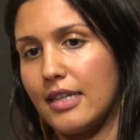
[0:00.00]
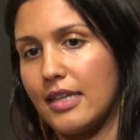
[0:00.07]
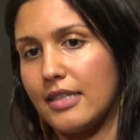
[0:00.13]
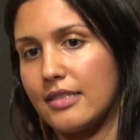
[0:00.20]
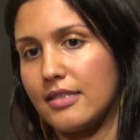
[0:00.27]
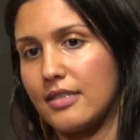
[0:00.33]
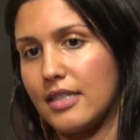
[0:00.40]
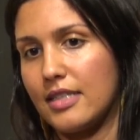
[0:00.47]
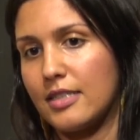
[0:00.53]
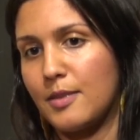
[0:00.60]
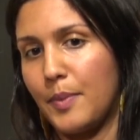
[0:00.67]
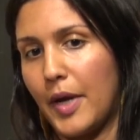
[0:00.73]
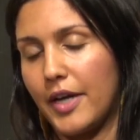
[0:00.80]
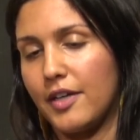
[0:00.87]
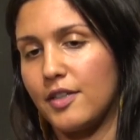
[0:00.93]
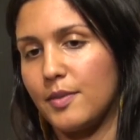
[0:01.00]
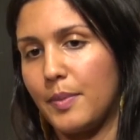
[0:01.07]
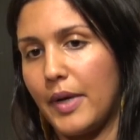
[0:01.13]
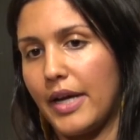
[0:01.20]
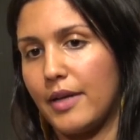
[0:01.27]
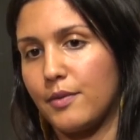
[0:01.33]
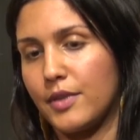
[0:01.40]
it's inspired
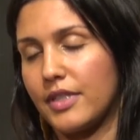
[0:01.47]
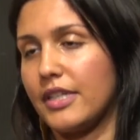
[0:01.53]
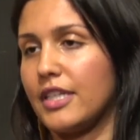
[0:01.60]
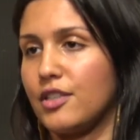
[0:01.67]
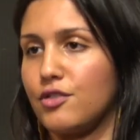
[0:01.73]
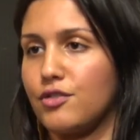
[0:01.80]
by really